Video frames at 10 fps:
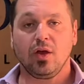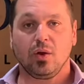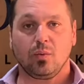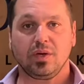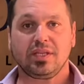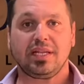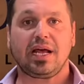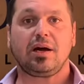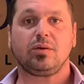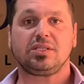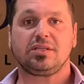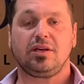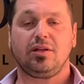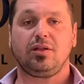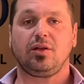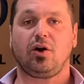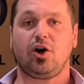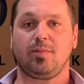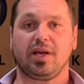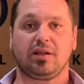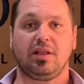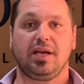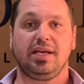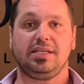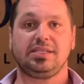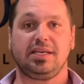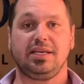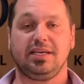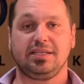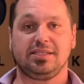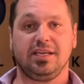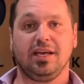One thing that I always tell all my clients is